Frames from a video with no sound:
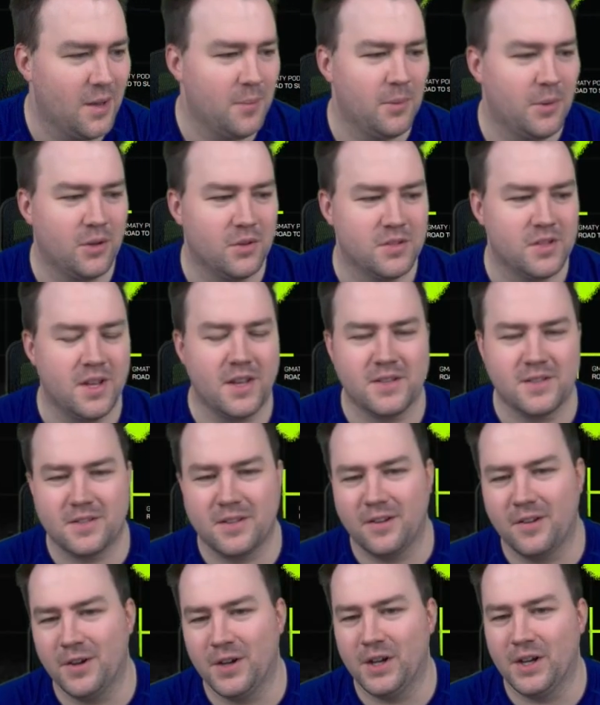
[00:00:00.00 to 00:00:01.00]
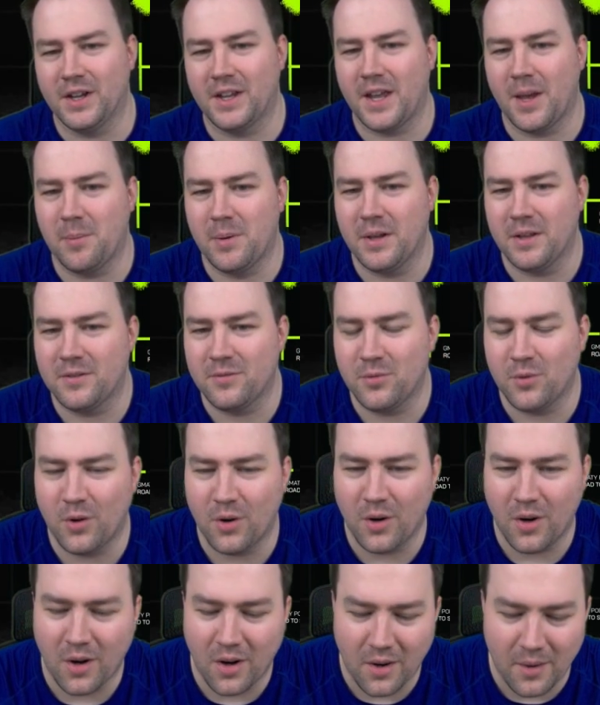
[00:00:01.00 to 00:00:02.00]
because his cap hit
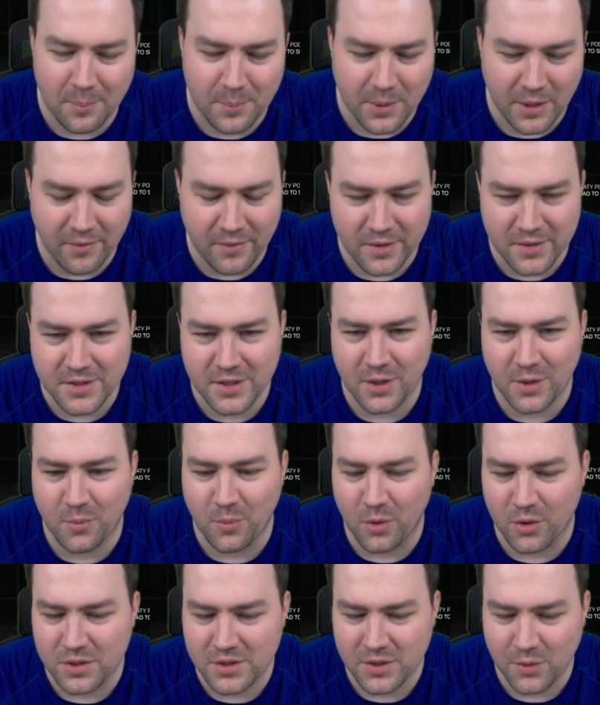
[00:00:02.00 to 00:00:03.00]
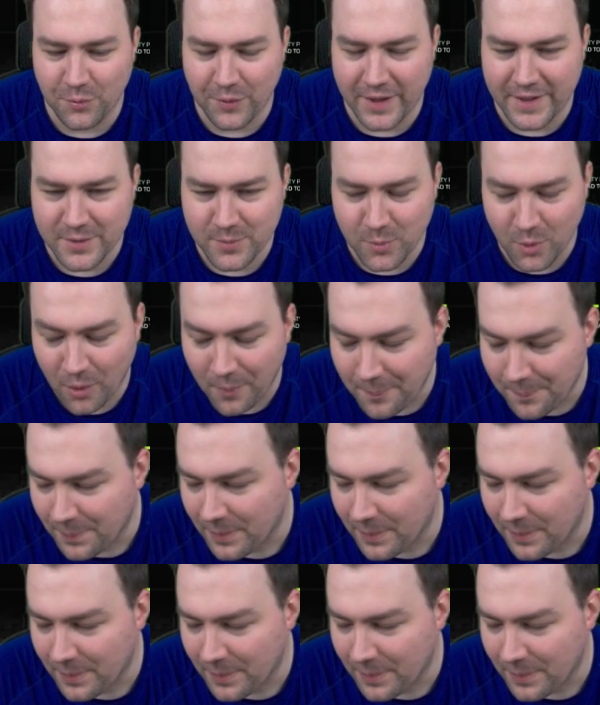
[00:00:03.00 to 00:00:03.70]
for previous year was very small.